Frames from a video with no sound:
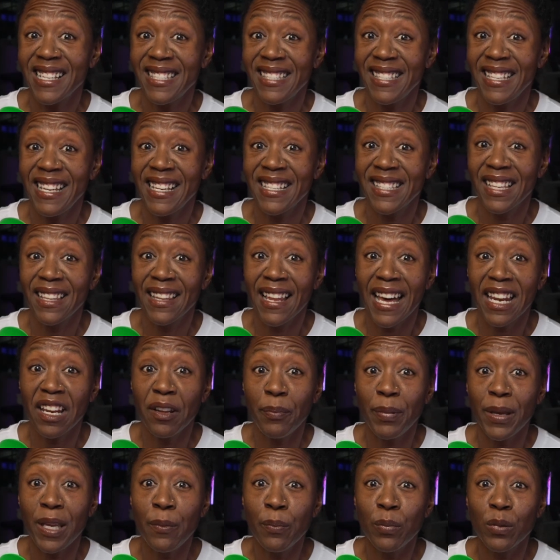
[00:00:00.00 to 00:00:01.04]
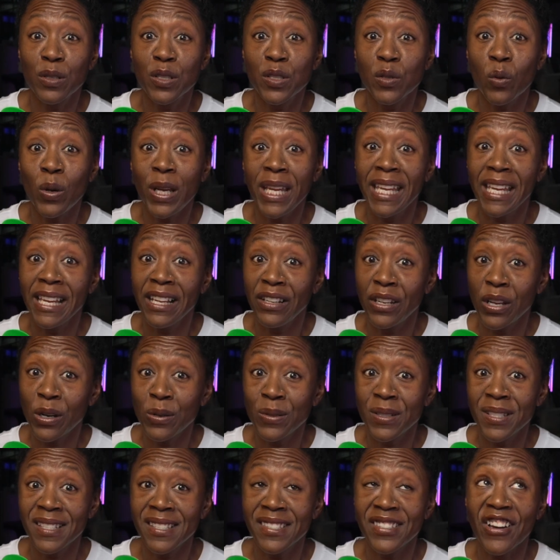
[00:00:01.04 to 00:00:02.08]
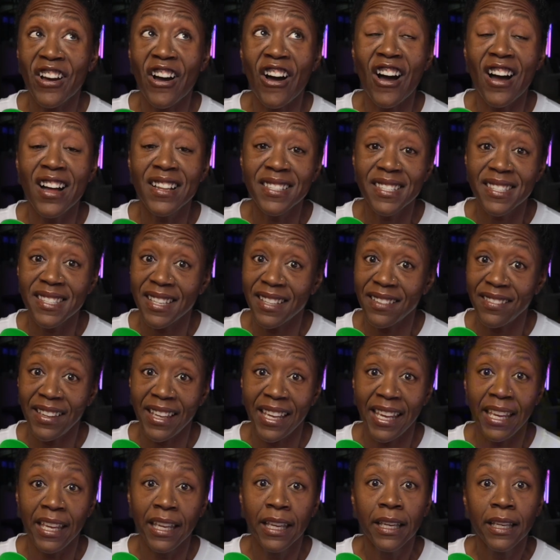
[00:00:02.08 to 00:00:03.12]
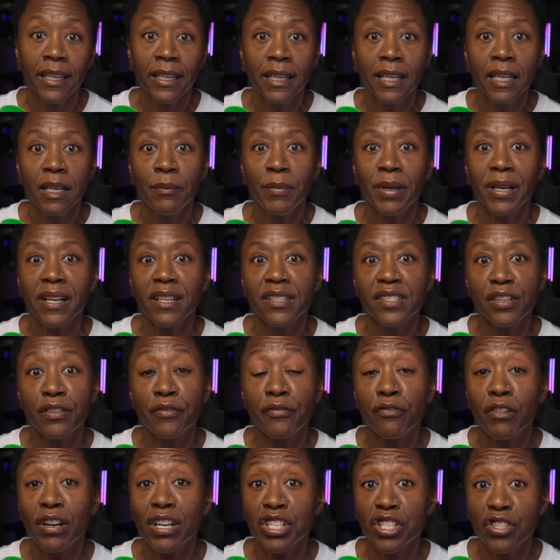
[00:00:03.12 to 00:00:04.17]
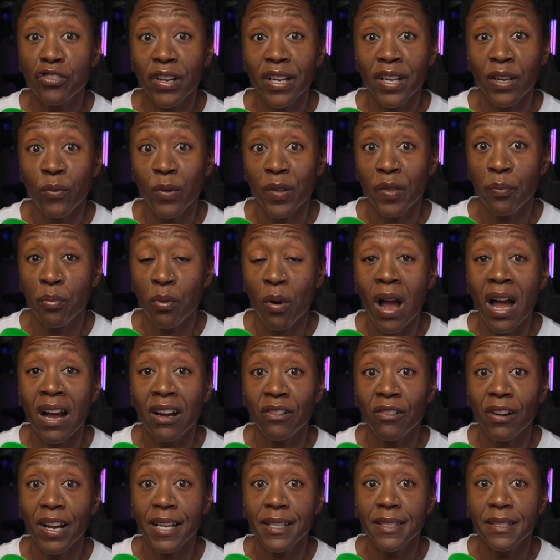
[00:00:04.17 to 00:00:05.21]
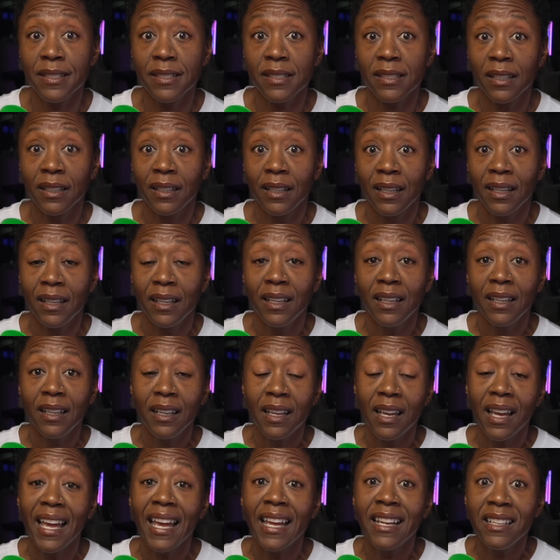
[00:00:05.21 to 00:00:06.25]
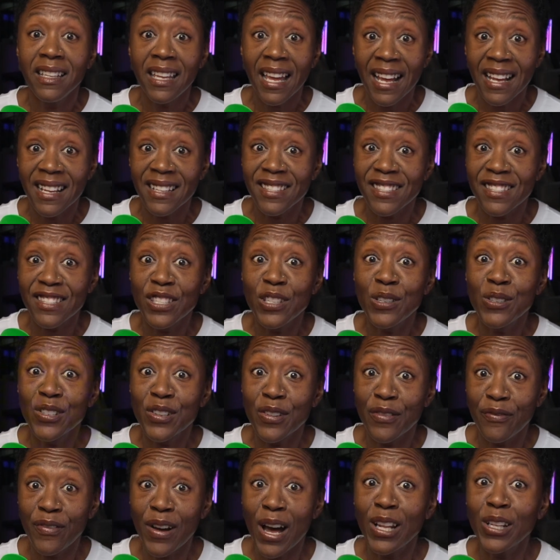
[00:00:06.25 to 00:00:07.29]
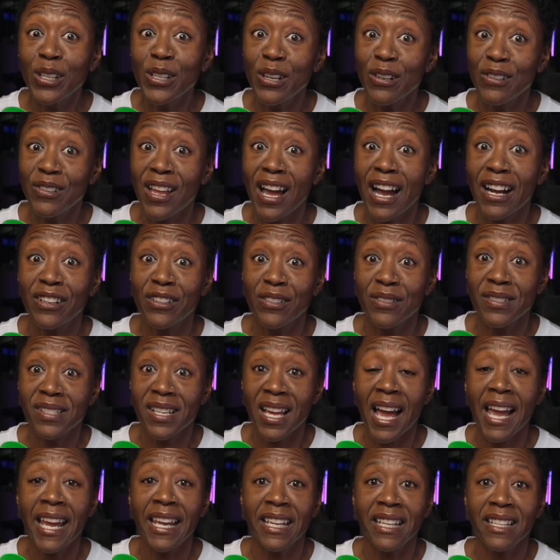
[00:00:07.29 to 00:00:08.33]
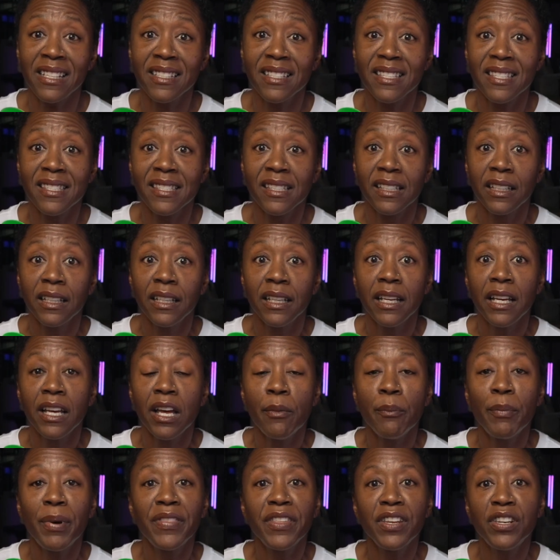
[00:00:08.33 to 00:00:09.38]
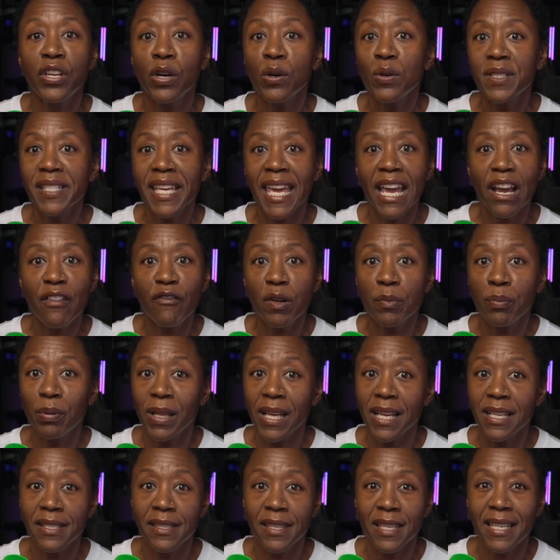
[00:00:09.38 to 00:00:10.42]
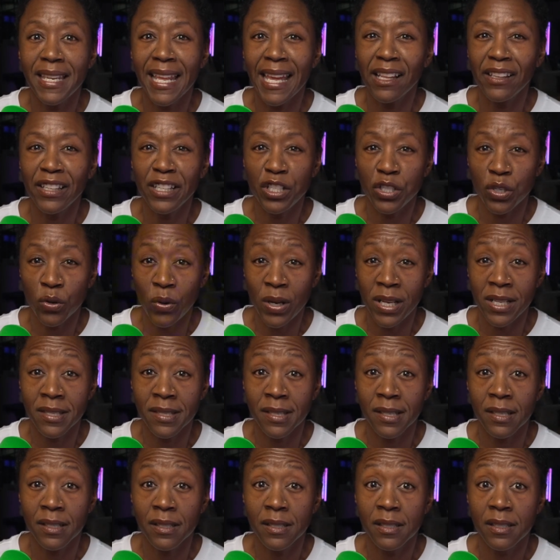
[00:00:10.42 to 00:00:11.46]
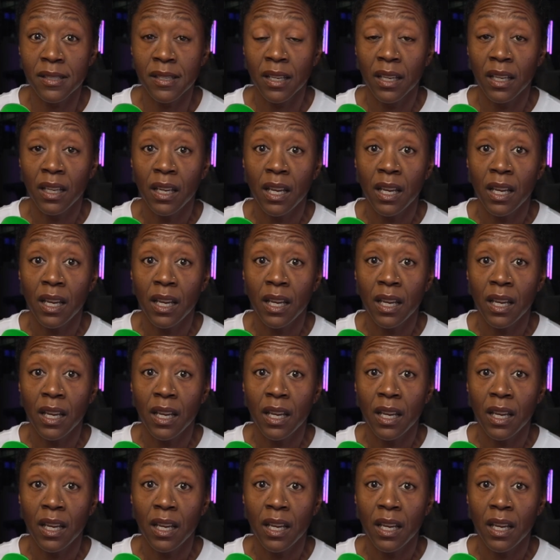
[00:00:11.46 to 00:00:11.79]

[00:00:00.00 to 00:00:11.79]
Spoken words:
see is a lot of people tweaking doses constantly because they're frustrated with progress. And yes, you should follow your doctor's guidance, but the dose can't replace the daily choices.